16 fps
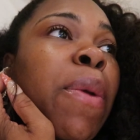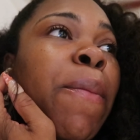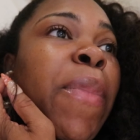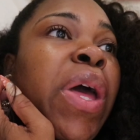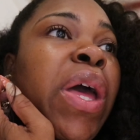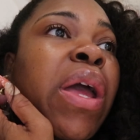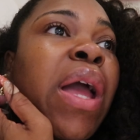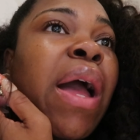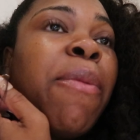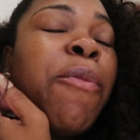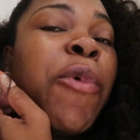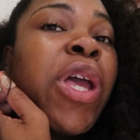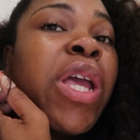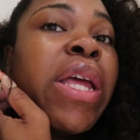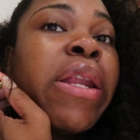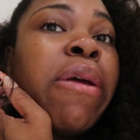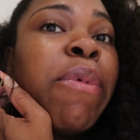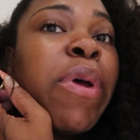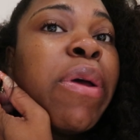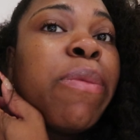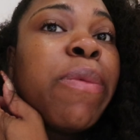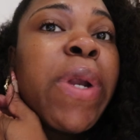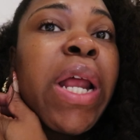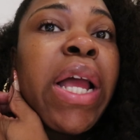But I'm waking them
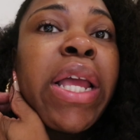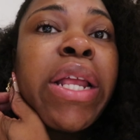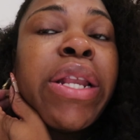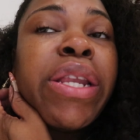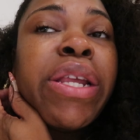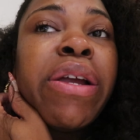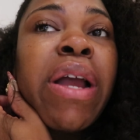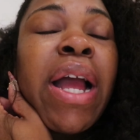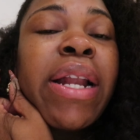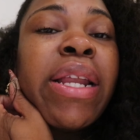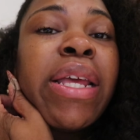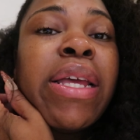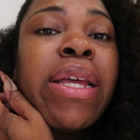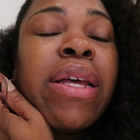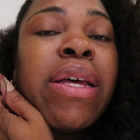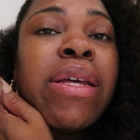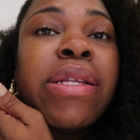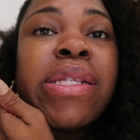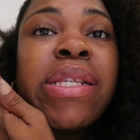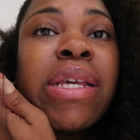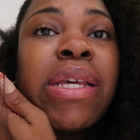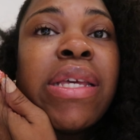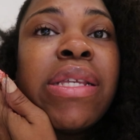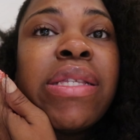up when I get there. I need
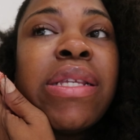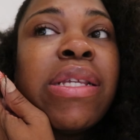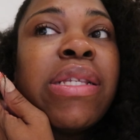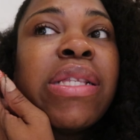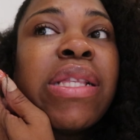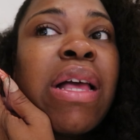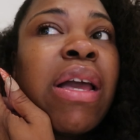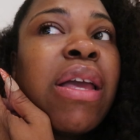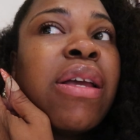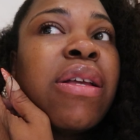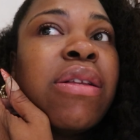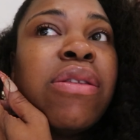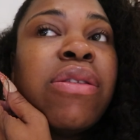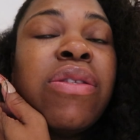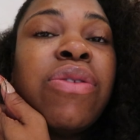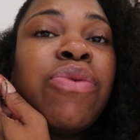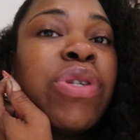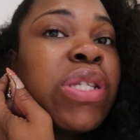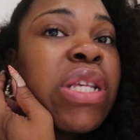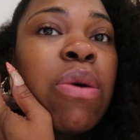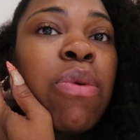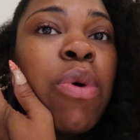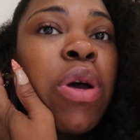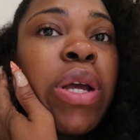hugs and kisses like soon as
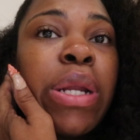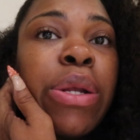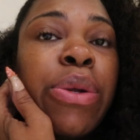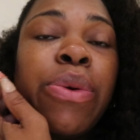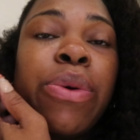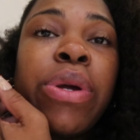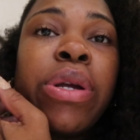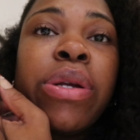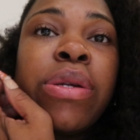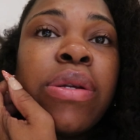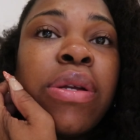I walk in the door.